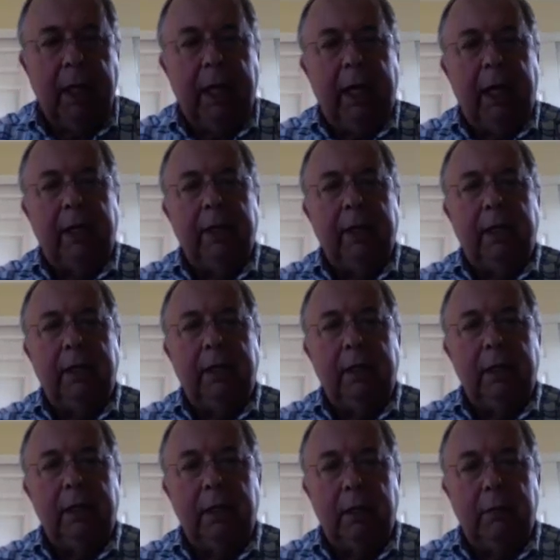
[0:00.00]
and
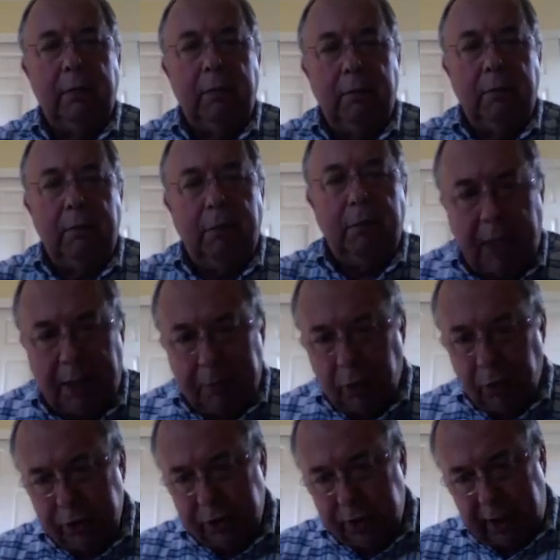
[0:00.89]
that
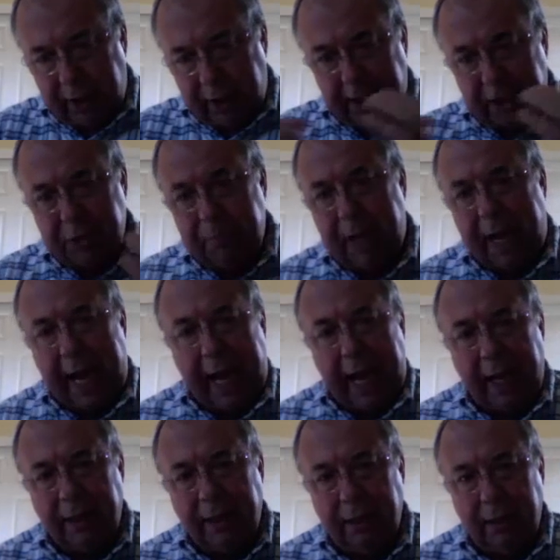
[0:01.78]
bubbles can
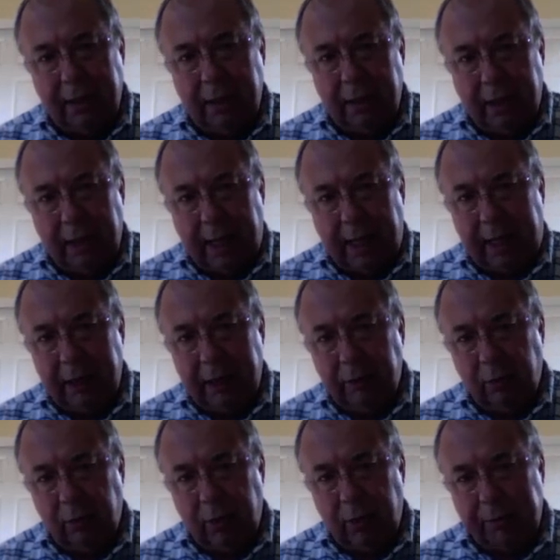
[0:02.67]
expand, that
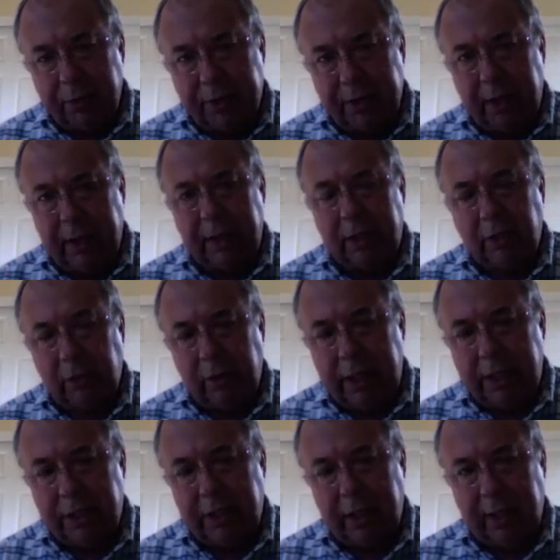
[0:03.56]
can represent
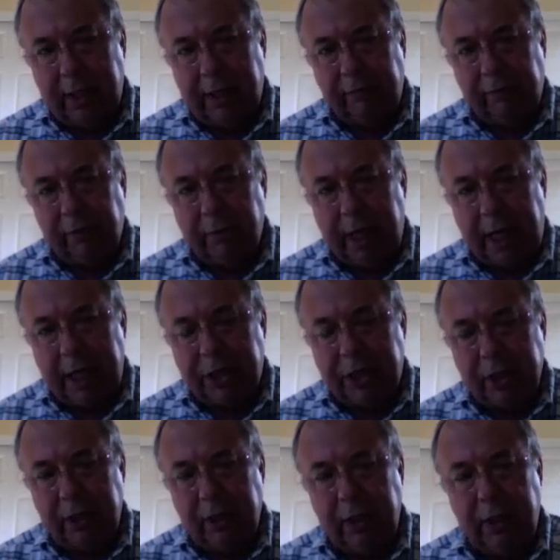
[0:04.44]
increasing
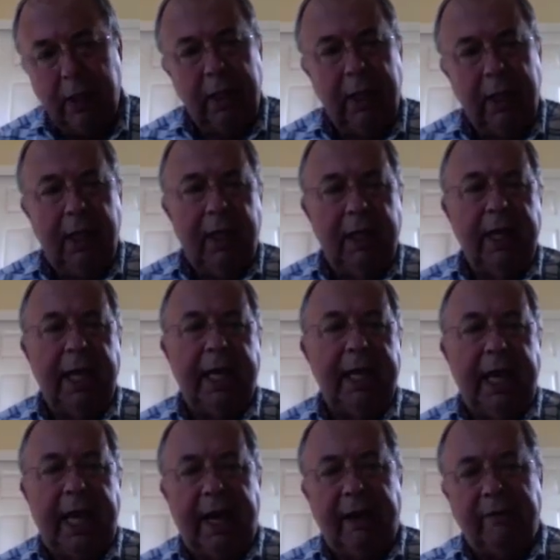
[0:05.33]
information. They
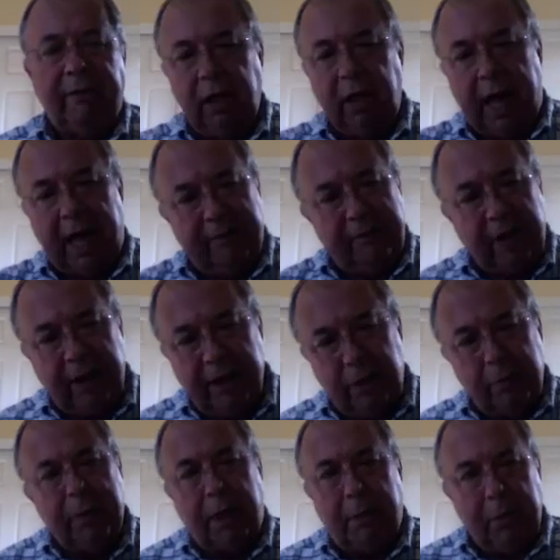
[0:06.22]
can have a lot of
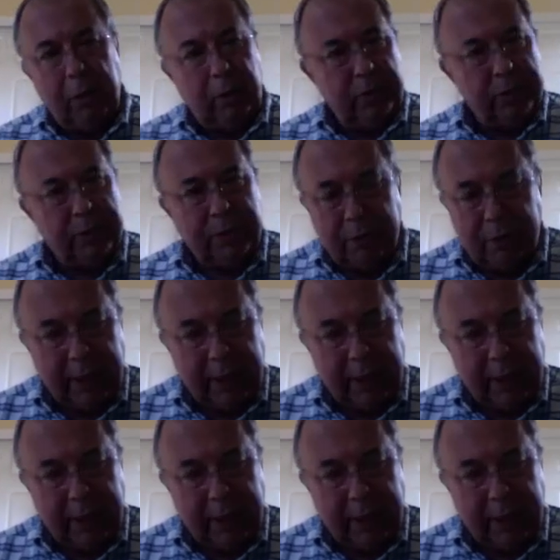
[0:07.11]
other bubbles